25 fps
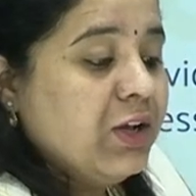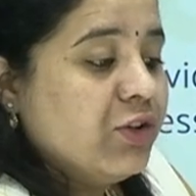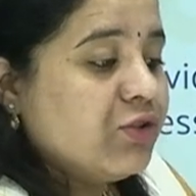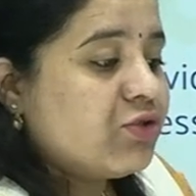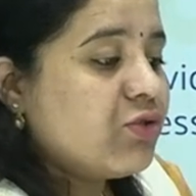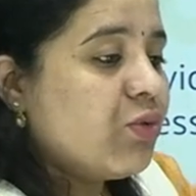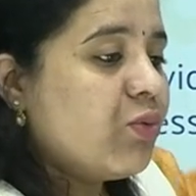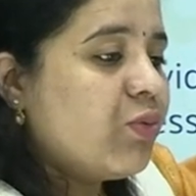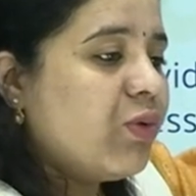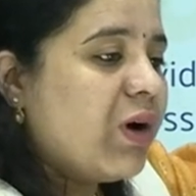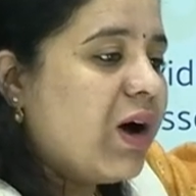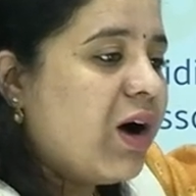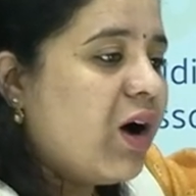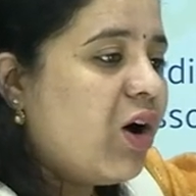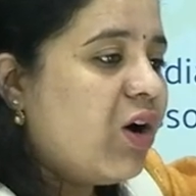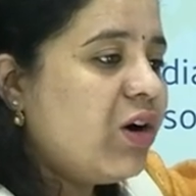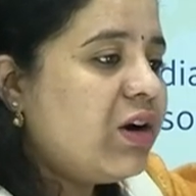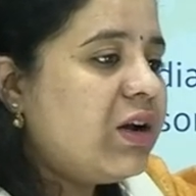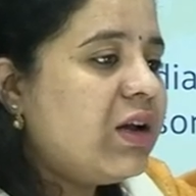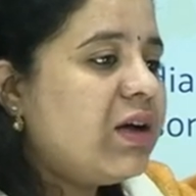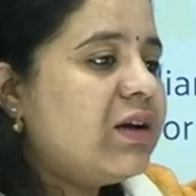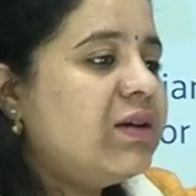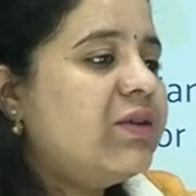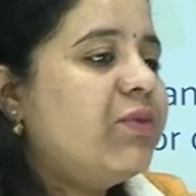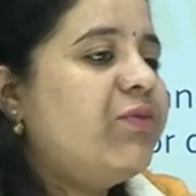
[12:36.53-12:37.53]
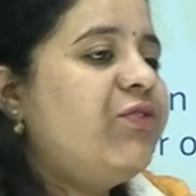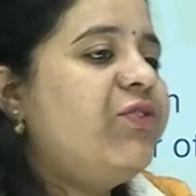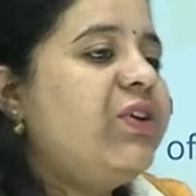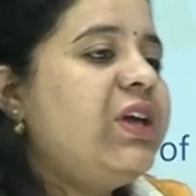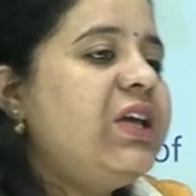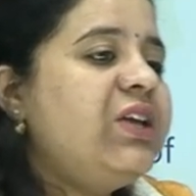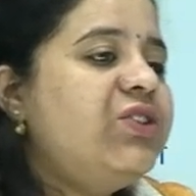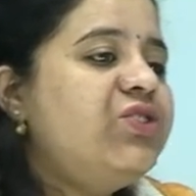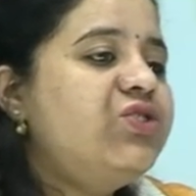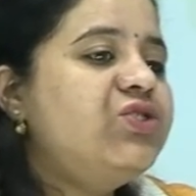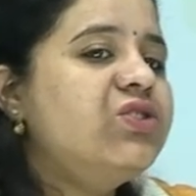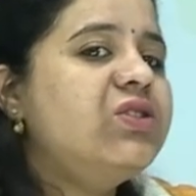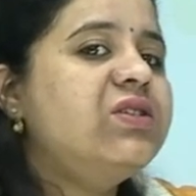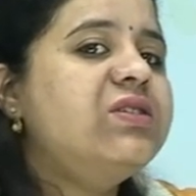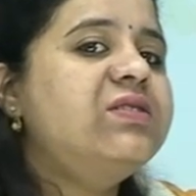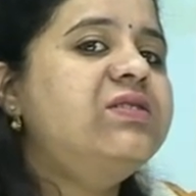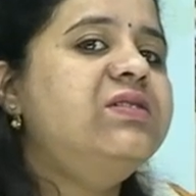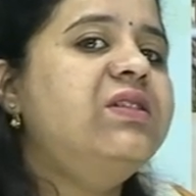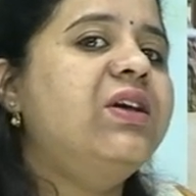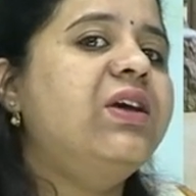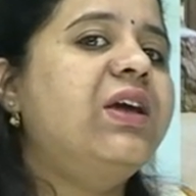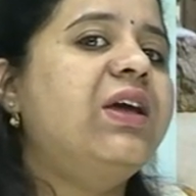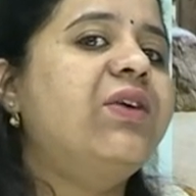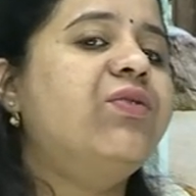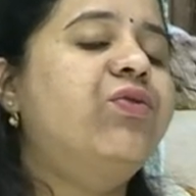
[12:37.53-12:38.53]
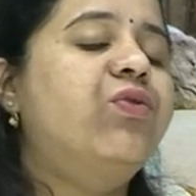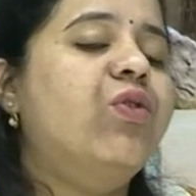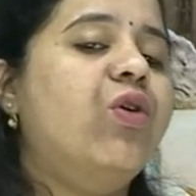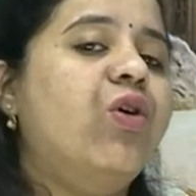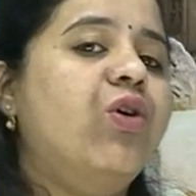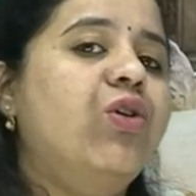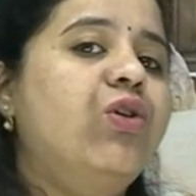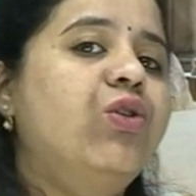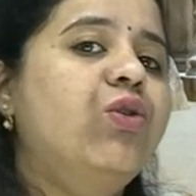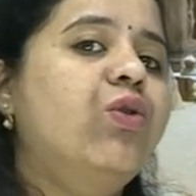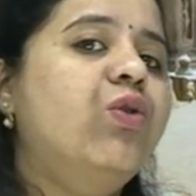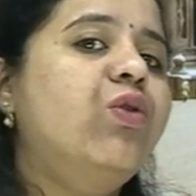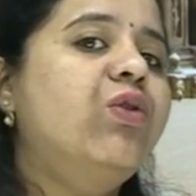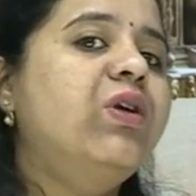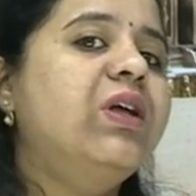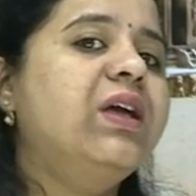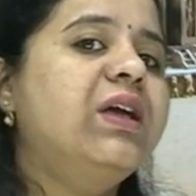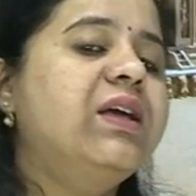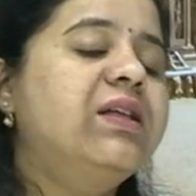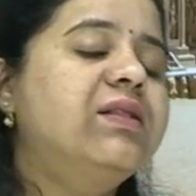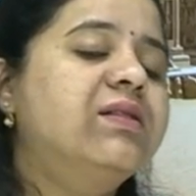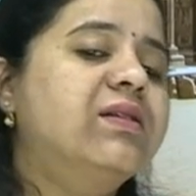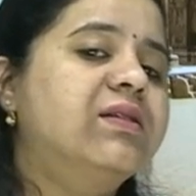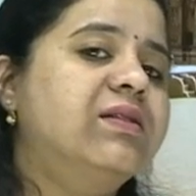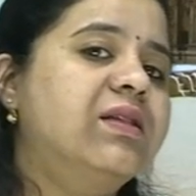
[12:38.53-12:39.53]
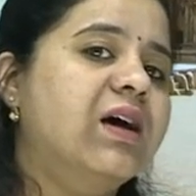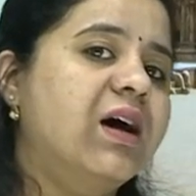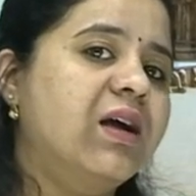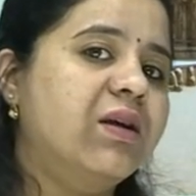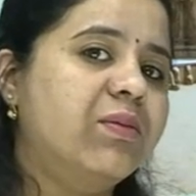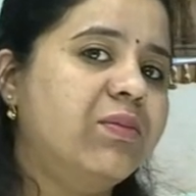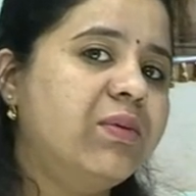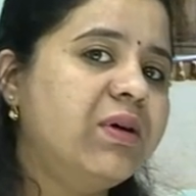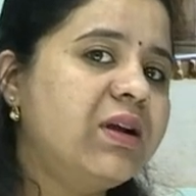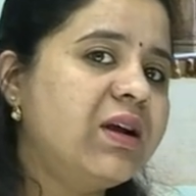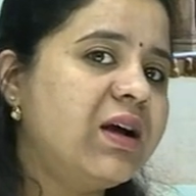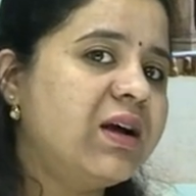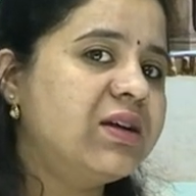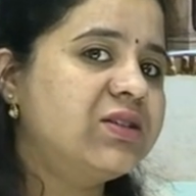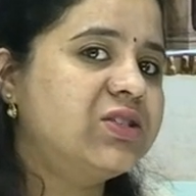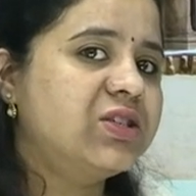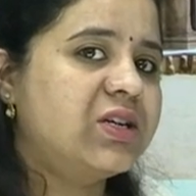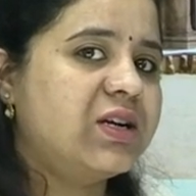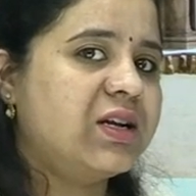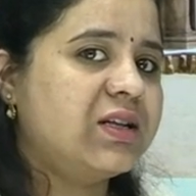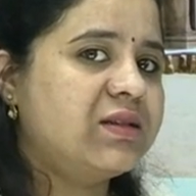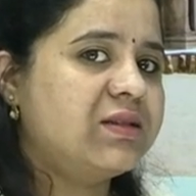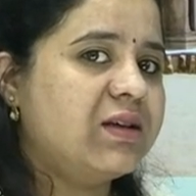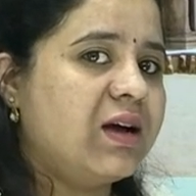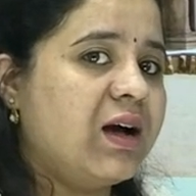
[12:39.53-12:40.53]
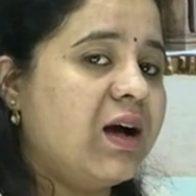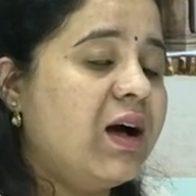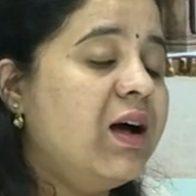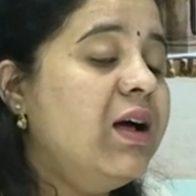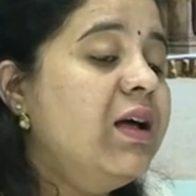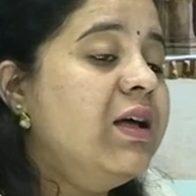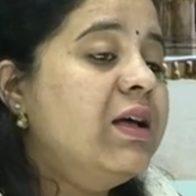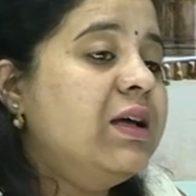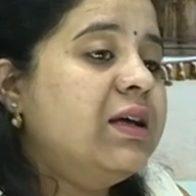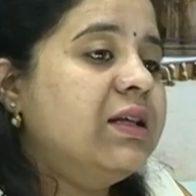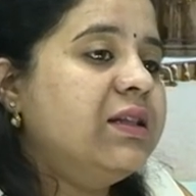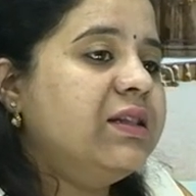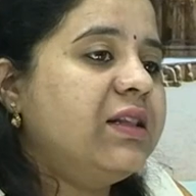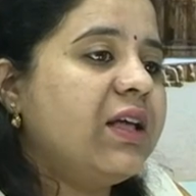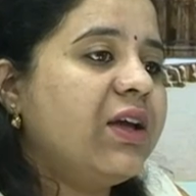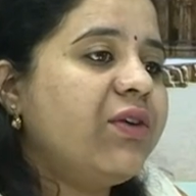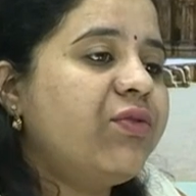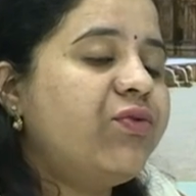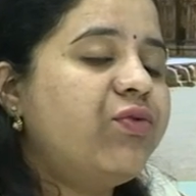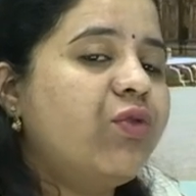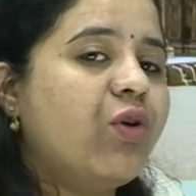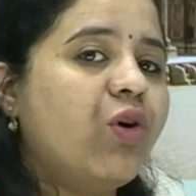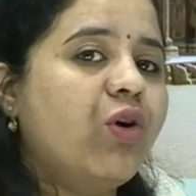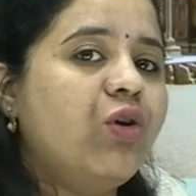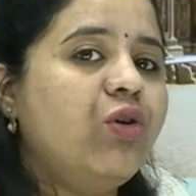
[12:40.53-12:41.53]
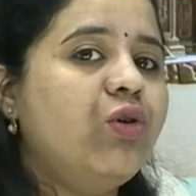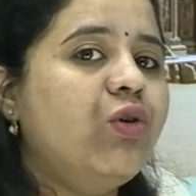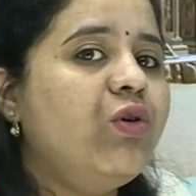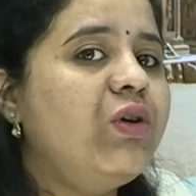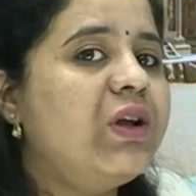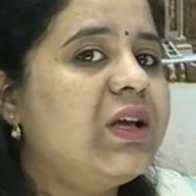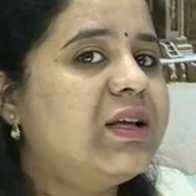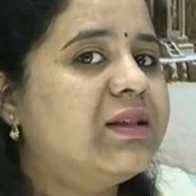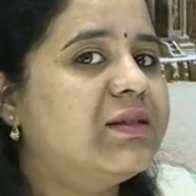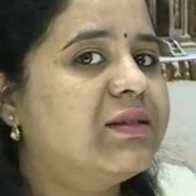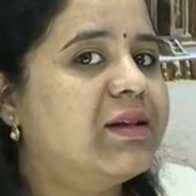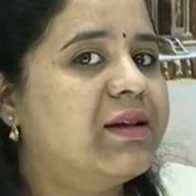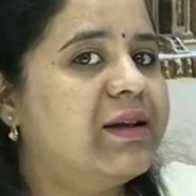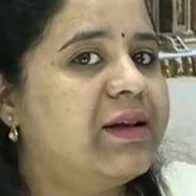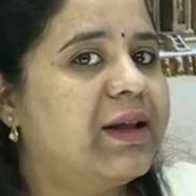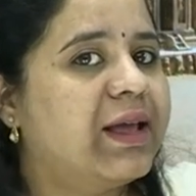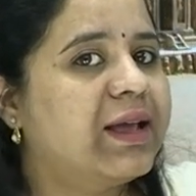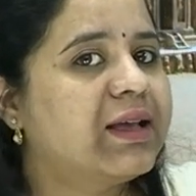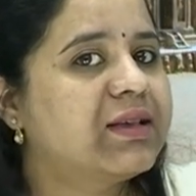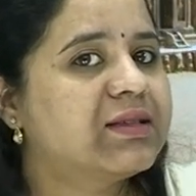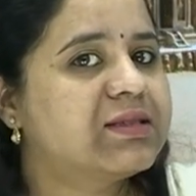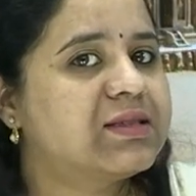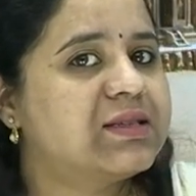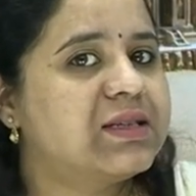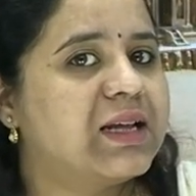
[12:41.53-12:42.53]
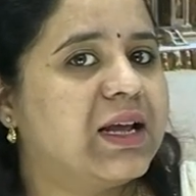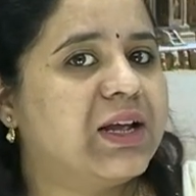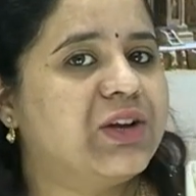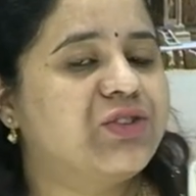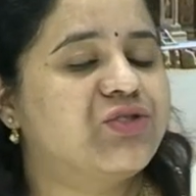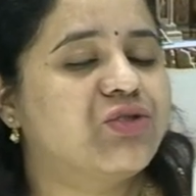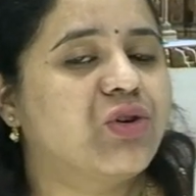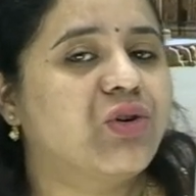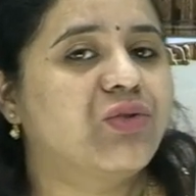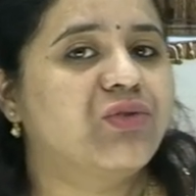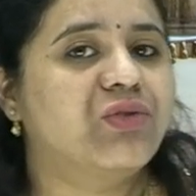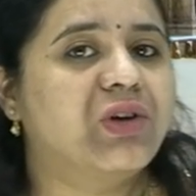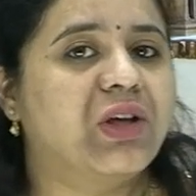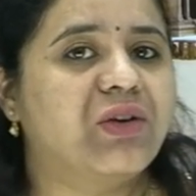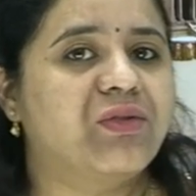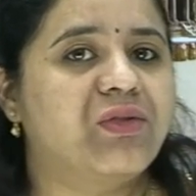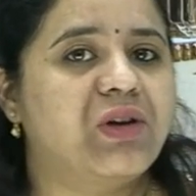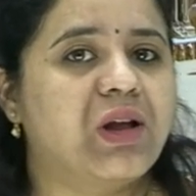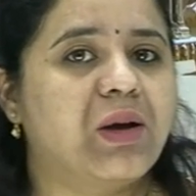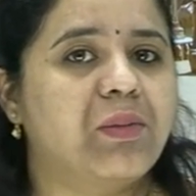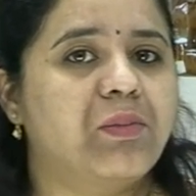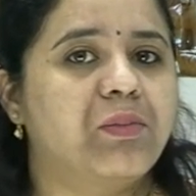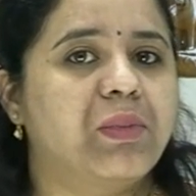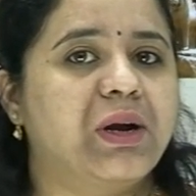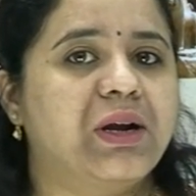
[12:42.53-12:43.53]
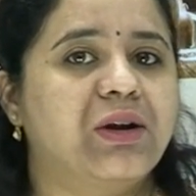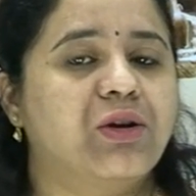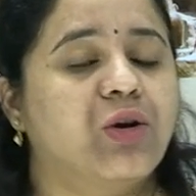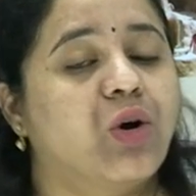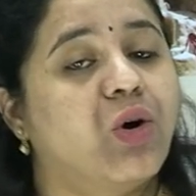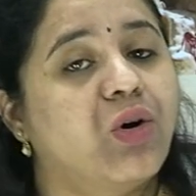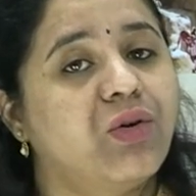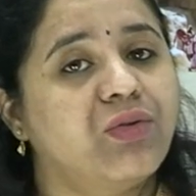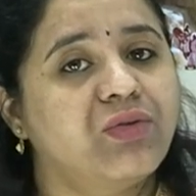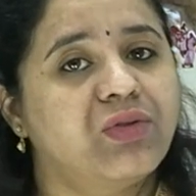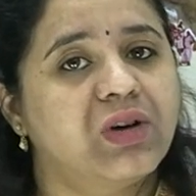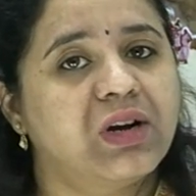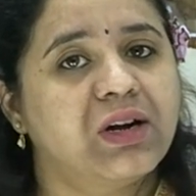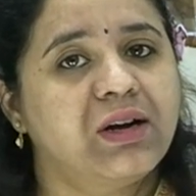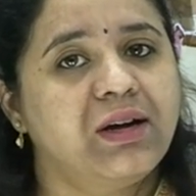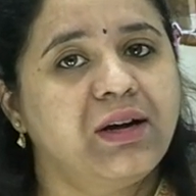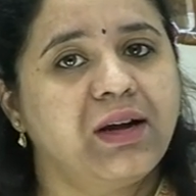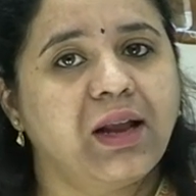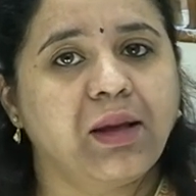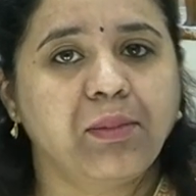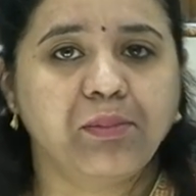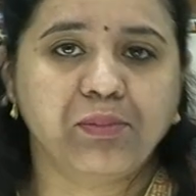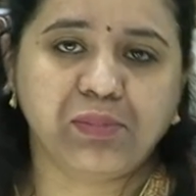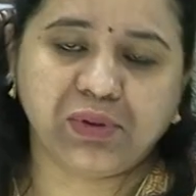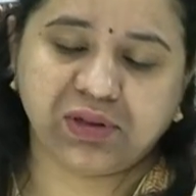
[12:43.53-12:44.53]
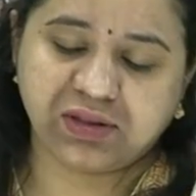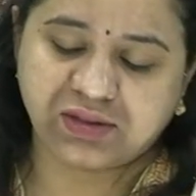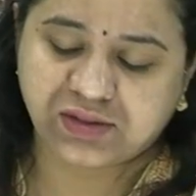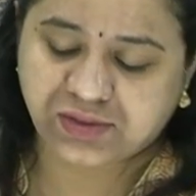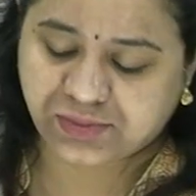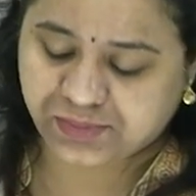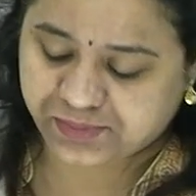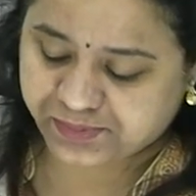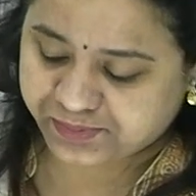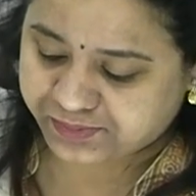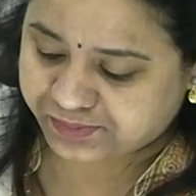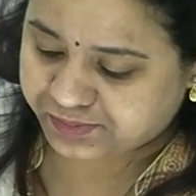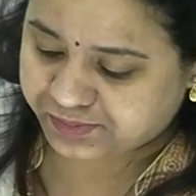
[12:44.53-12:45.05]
So what features they followed in the Dharmaraja Ratha, they followed in the next stage of development of temples.